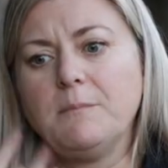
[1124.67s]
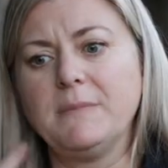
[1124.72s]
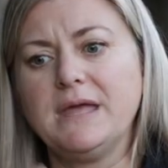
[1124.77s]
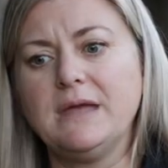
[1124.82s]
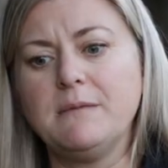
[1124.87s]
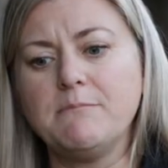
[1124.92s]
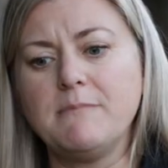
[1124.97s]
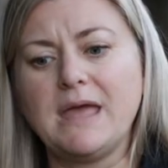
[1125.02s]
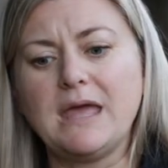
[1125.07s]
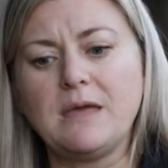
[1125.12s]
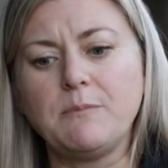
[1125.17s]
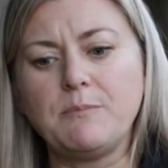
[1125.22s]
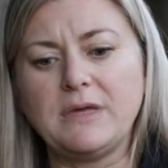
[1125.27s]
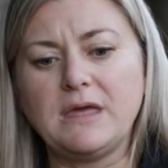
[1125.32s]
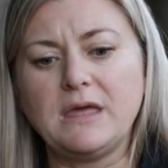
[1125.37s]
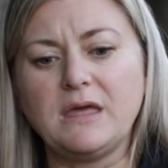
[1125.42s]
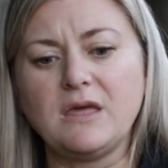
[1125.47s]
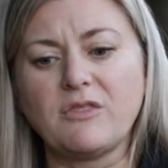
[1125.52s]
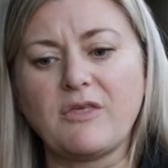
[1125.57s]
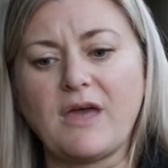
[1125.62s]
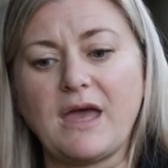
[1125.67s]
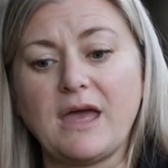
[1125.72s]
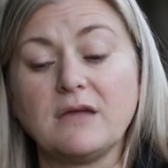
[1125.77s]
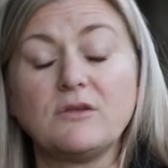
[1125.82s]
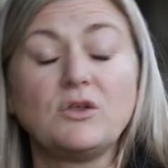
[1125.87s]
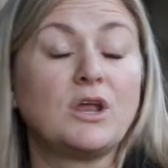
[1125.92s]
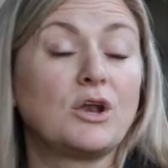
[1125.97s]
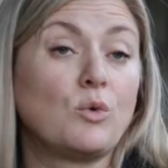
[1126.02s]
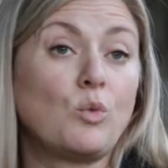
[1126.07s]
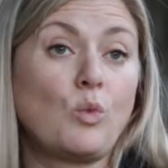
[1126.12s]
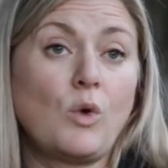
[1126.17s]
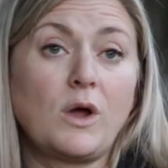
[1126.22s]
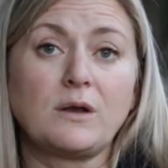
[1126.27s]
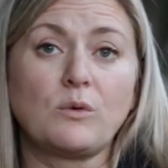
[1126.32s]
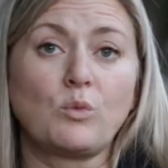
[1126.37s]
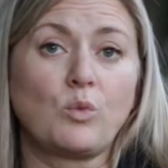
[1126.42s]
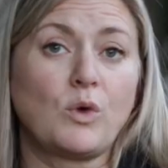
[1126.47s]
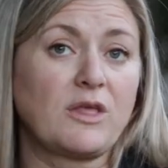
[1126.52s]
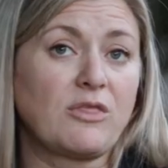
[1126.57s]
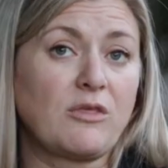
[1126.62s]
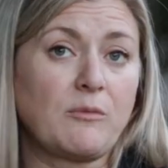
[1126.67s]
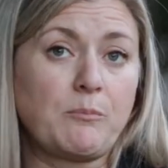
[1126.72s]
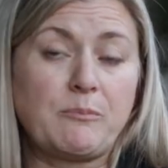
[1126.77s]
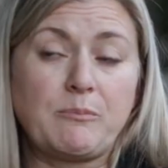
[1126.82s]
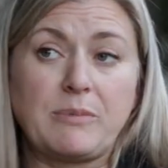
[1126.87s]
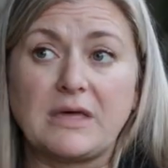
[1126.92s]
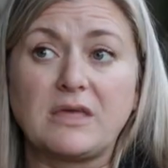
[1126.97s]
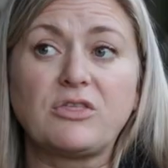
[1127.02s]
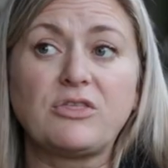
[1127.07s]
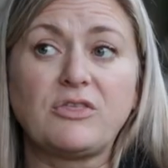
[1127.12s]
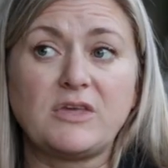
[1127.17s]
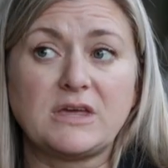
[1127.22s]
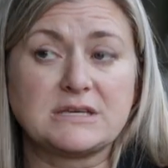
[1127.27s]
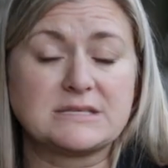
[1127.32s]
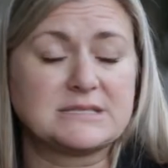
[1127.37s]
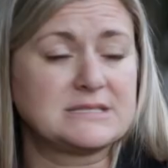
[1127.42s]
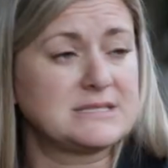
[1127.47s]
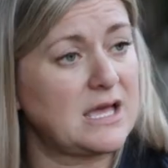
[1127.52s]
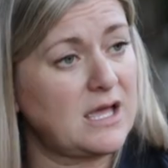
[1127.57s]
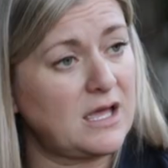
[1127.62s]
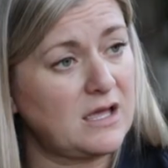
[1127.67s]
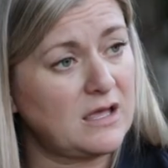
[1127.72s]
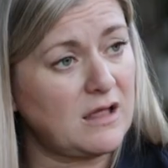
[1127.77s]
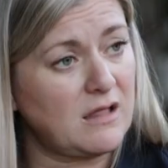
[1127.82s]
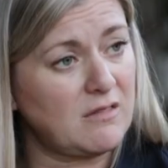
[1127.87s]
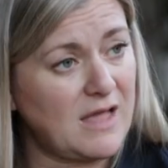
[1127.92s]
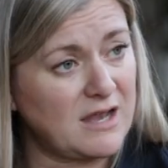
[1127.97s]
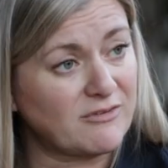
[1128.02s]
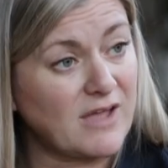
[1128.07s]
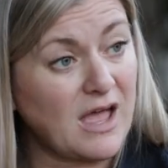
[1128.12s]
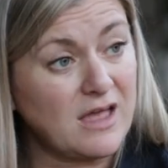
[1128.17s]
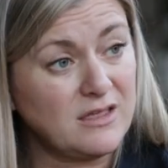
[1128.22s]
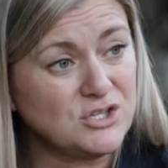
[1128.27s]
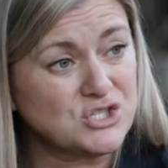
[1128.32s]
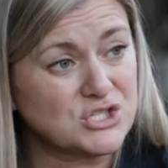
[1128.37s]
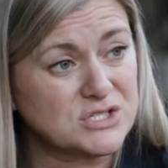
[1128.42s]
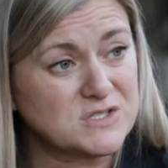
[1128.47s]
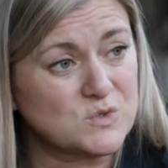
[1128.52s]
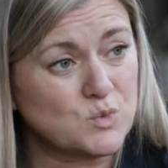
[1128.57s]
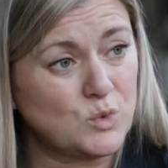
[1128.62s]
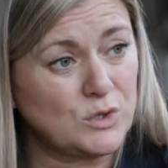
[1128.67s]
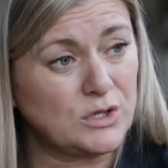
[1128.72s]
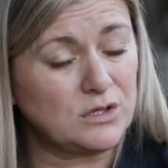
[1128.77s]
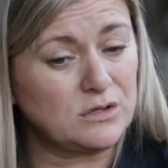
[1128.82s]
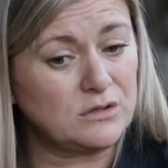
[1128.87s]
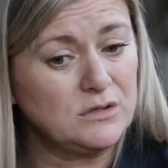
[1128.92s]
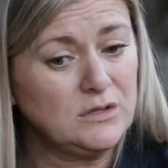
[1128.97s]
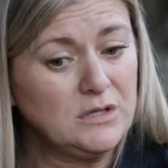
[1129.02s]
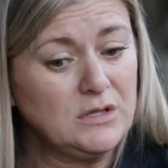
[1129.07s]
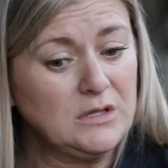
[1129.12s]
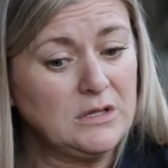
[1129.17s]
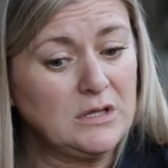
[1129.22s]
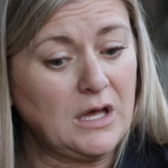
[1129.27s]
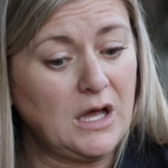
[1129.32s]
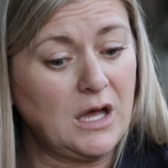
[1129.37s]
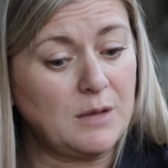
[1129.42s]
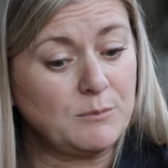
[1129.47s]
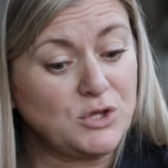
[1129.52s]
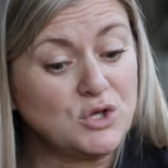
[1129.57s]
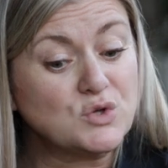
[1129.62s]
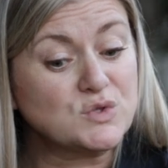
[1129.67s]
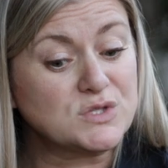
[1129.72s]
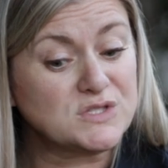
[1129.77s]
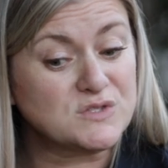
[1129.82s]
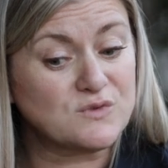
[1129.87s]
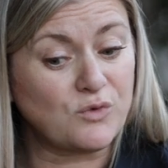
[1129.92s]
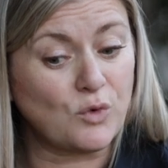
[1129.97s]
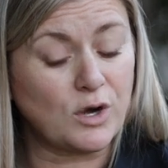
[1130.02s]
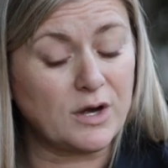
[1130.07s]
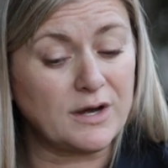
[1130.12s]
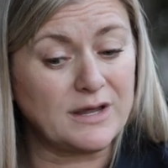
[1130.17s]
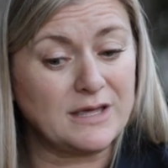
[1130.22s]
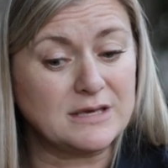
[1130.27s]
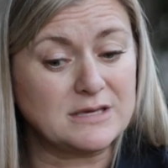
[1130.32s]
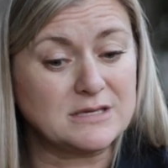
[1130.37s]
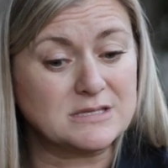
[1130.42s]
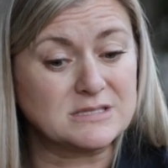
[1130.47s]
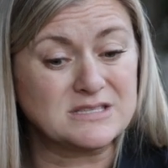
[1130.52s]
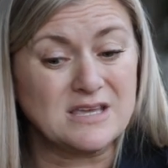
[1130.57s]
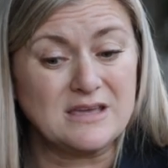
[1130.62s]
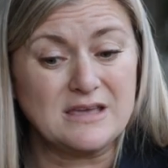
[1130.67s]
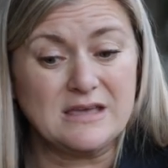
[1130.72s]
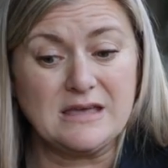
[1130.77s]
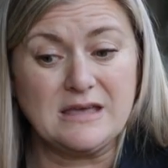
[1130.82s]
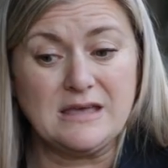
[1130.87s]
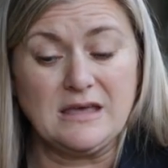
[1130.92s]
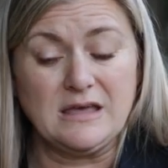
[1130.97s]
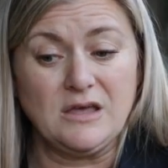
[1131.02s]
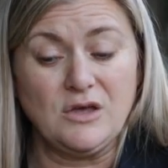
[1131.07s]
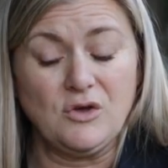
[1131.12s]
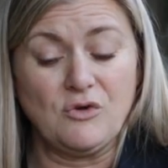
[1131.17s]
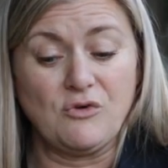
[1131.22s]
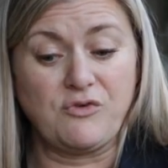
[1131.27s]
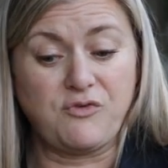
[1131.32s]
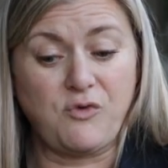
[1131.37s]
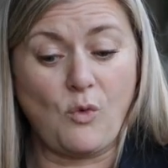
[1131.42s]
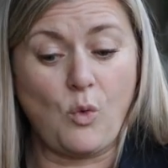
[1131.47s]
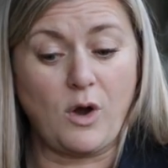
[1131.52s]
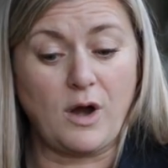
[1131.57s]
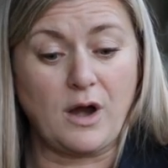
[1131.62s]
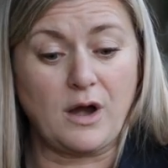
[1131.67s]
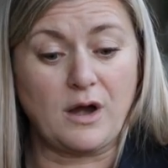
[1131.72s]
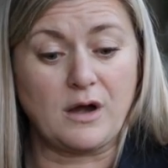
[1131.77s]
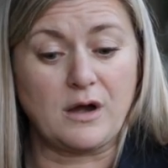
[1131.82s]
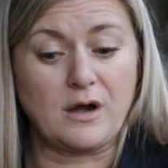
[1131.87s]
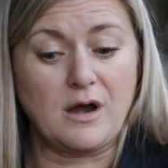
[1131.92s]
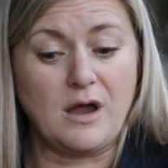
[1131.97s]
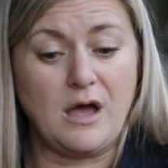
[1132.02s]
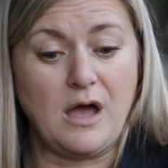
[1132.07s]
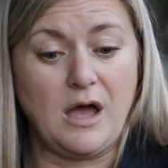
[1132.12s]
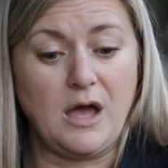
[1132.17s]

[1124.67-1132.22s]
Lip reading: It may be that, one of the big things that a lot of colleges will use us for is for